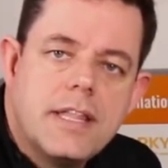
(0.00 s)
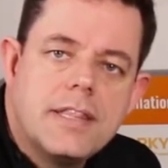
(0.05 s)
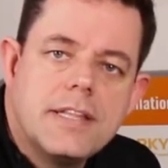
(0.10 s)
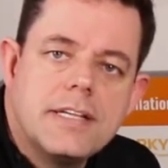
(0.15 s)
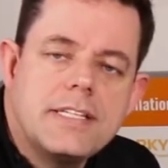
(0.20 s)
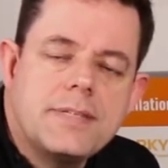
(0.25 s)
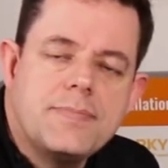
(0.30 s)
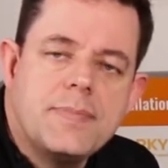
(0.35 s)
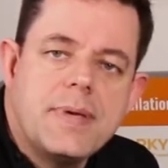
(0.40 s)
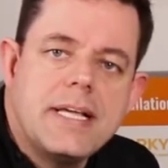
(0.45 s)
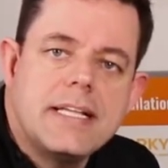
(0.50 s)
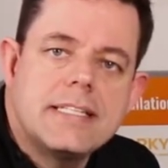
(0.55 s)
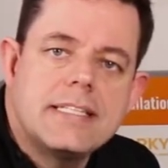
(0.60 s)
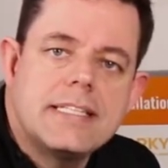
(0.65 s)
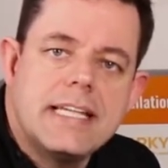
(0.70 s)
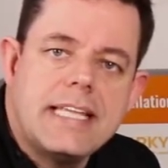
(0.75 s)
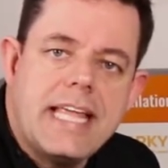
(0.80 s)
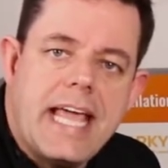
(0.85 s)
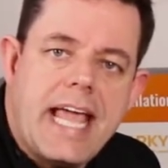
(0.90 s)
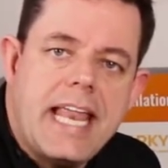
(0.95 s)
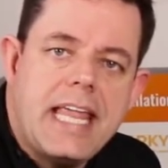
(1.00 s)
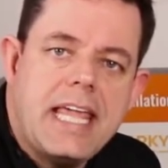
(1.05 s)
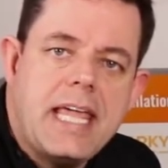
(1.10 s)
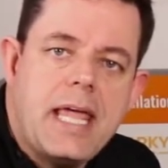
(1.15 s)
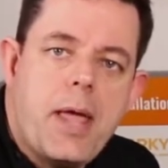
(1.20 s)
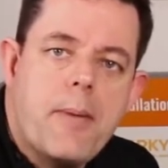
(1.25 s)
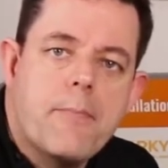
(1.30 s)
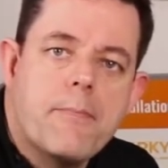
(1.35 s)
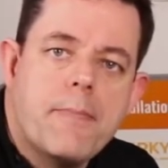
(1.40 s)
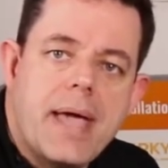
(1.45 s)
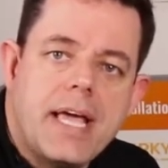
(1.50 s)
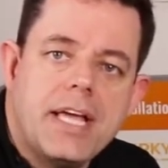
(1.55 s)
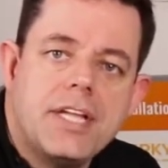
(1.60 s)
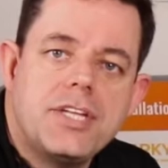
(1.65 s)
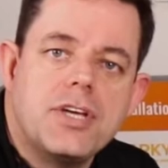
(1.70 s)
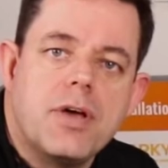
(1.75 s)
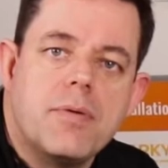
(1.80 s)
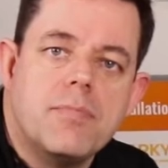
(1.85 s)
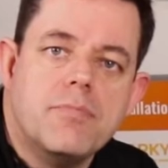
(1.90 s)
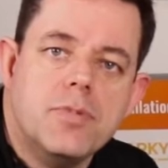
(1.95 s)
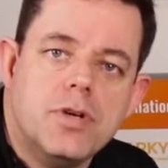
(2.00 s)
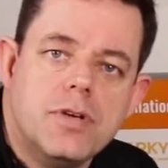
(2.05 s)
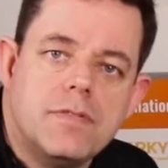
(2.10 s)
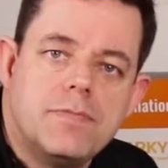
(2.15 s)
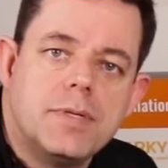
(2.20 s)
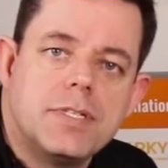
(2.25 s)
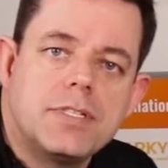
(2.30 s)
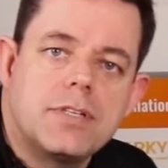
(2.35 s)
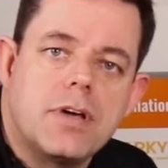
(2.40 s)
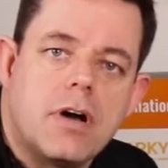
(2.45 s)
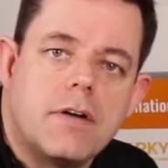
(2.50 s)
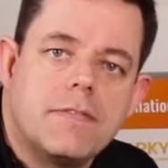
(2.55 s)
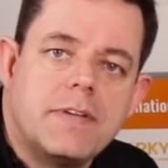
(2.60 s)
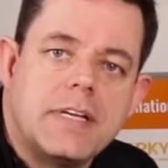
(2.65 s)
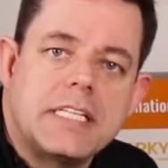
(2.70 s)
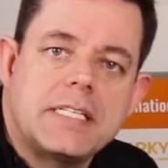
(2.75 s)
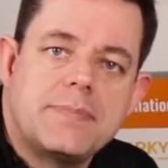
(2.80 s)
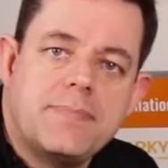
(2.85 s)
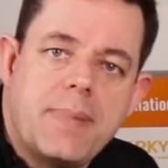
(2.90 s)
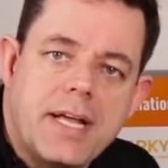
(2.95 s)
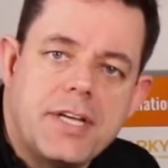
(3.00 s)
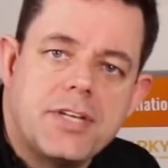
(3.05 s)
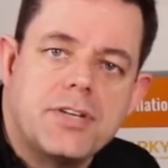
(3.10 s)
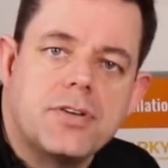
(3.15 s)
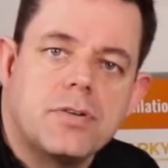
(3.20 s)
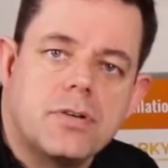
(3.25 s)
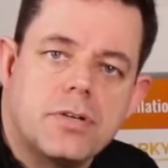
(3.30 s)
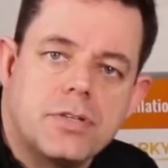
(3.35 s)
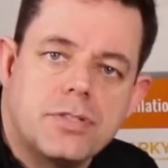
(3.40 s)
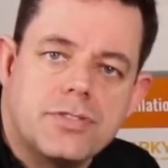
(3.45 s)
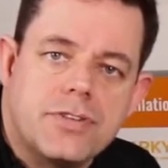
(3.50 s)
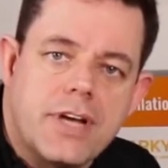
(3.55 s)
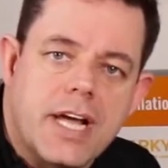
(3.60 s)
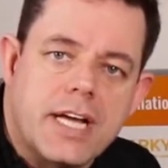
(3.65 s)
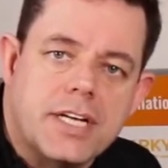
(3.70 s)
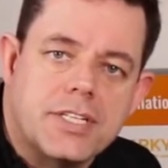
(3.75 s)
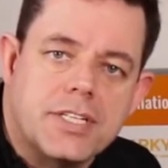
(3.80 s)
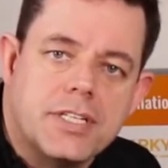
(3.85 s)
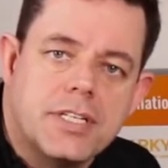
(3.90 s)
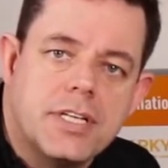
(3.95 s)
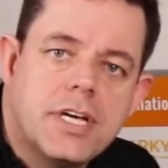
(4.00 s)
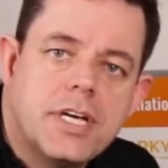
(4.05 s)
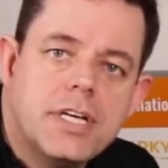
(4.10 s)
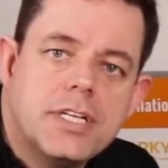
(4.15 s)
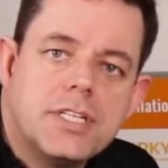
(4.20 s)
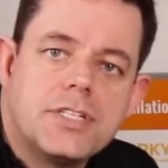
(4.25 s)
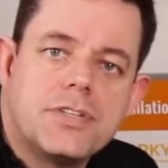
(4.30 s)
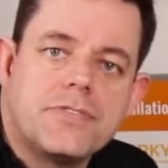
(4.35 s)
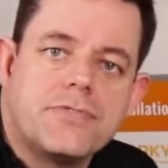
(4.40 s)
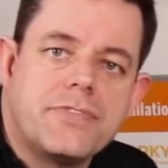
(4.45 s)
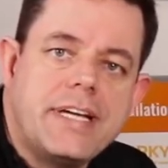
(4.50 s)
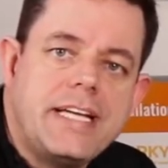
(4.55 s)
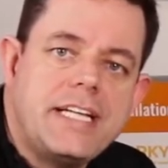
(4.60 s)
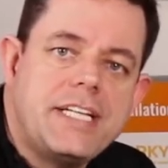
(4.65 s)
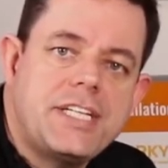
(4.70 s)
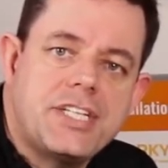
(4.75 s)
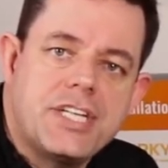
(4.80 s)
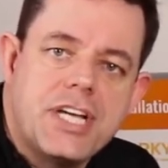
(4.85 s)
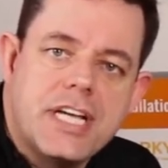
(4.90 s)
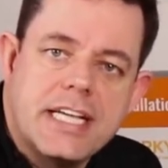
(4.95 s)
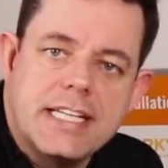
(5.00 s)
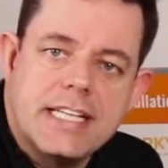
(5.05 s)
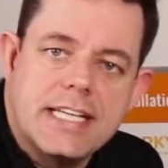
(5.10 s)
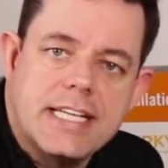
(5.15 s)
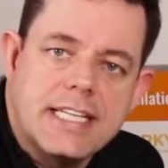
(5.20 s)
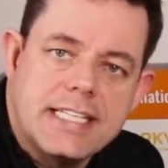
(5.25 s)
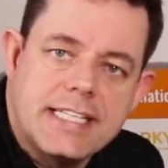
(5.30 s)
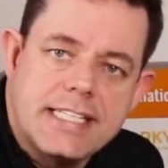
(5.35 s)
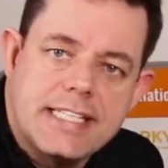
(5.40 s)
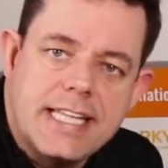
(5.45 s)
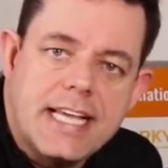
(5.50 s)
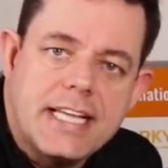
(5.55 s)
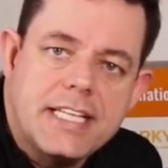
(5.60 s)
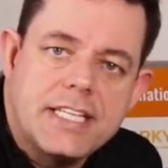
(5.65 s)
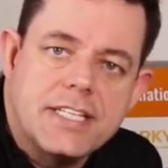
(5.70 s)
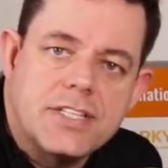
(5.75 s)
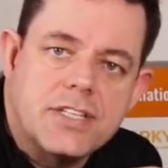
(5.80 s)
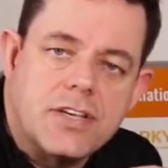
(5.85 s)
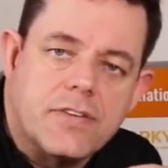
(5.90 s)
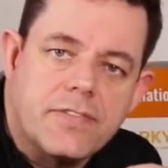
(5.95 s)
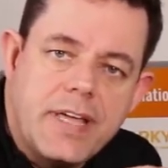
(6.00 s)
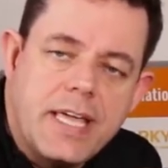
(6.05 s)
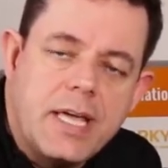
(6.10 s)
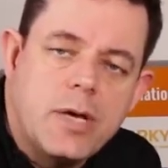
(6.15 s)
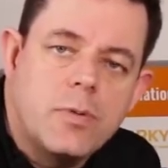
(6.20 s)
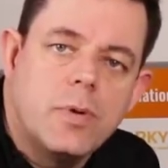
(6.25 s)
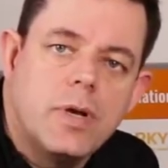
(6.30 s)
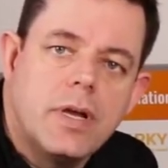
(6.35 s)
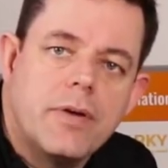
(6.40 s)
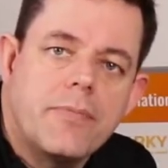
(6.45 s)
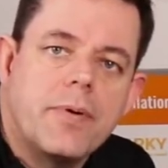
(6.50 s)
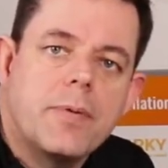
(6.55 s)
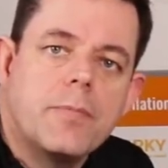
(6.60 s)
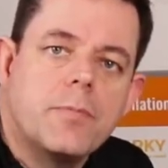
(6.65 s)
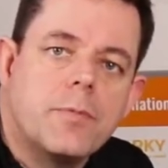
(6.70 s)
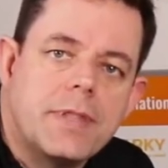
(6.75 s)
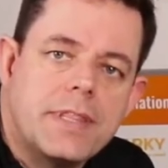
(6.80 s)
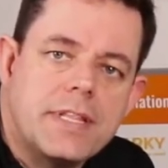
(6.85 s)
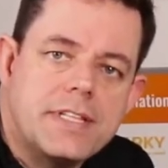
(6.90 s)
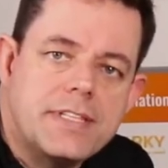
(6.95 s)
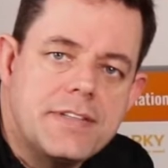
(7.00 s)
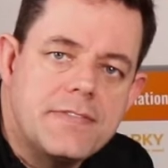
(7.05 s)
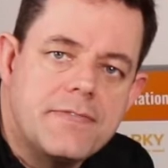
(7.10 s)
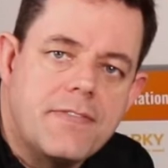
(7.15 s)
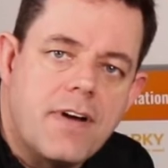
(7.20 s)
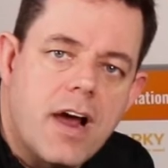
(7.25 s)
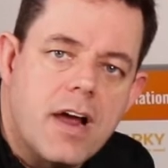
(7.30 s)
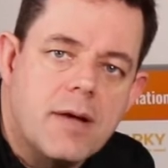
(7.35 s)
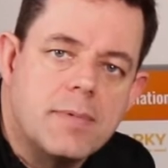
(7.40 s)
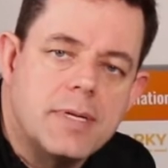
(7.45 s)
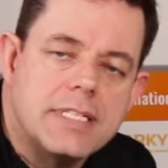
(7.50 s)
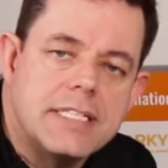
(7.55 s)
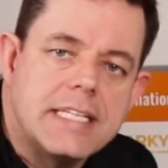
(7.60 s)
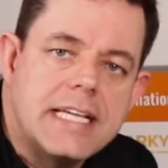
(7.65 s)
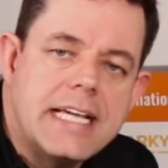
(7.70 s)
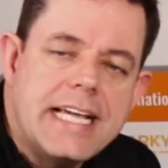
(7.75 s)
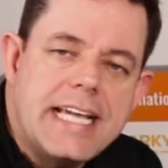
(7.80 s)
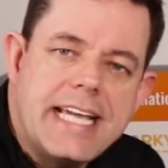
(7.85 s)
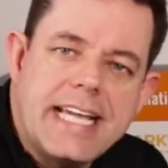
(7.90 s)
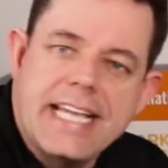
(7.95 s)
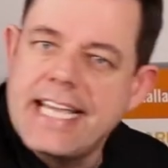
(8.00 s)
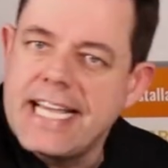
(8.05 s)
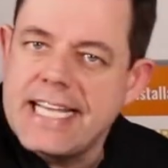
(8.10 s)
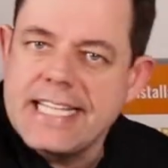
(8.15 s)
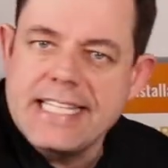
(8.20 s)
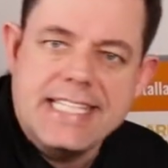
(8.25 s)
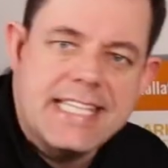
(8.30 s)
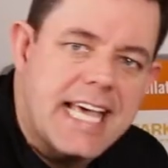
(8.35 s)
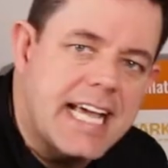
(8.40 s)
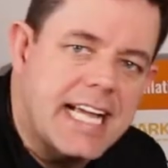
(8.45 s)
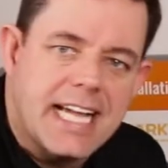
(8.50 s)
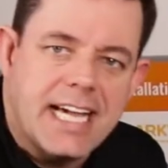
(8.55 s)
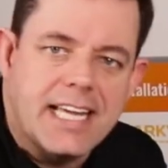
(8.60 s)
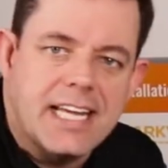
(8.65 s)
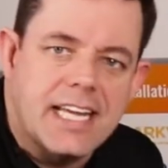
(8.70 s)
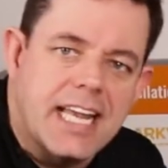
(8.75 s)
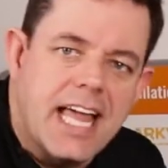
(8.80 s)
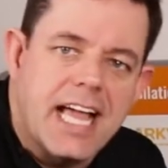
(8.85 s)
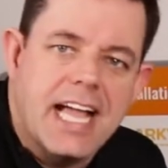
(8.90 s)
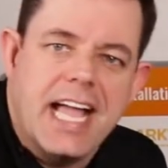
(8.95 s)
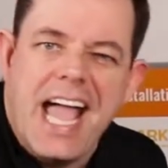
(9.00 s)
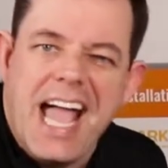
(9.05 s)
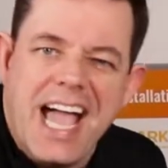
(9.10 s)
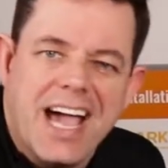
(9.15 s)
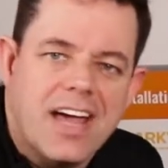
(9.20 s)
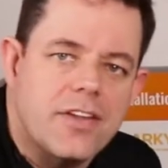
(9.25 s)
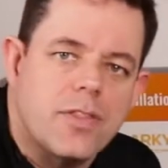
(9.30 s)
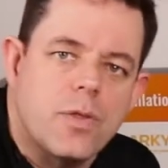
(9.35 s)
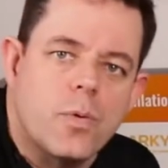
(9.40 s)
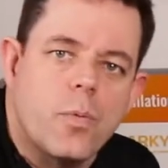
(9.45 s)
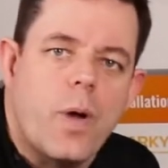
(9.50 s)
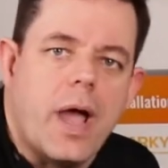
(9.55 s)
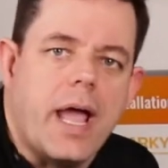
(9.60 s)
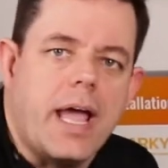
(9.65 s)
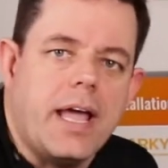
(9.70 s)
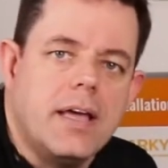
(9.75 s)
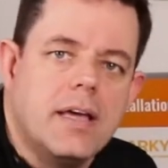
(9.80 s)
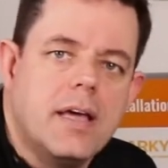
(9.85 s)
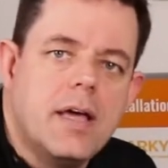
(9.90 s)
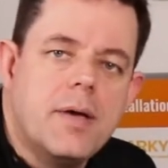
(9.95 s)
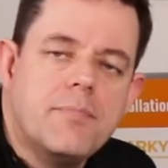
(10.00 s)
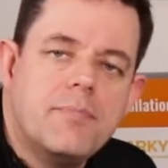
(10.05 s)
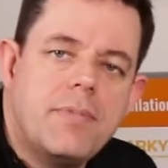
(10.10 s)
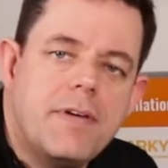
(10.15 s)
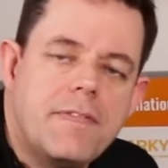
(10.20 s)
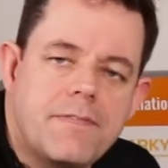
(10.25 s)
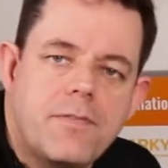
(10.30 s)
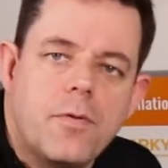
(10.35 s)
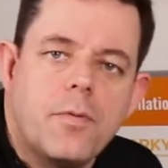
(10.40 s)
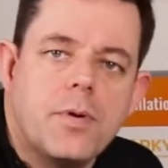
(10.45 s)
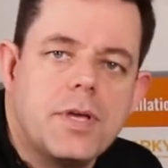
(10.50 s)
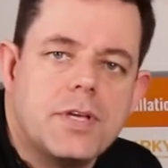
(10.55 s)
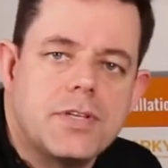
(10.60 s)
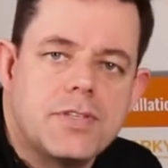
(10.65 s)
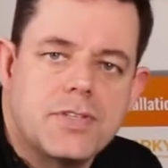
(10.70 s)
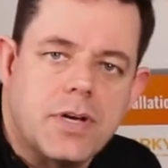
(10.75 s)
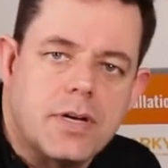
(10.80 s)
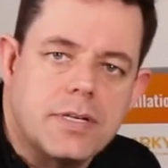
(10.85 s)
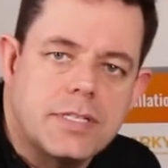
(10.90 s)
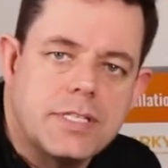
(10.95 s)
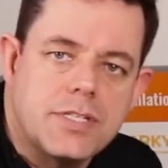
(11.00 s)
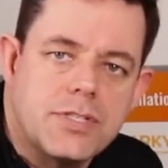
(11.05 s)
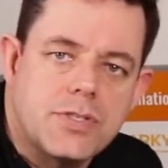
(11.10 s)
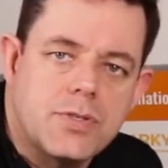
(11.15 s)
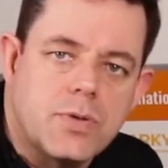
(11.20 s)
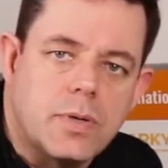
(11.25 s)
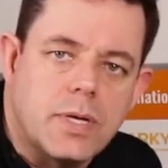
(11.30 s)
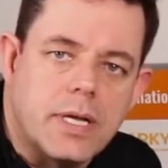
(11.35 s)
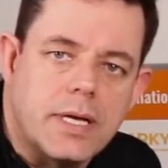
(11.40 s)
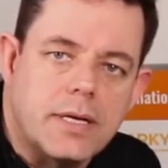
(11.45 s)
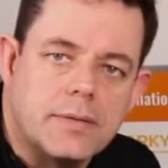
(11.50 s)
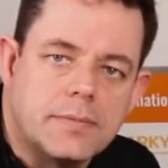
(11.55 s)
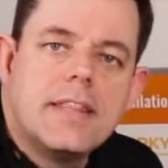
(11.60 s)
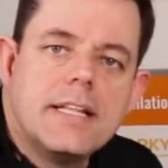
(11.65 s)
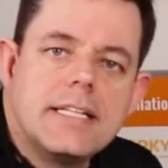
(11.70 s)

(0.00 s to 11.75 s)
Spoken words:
This means that any major movement of expansion or contraction to reach a status of equilibrium with its environment, it gets that kind of like out of the way before you start installing.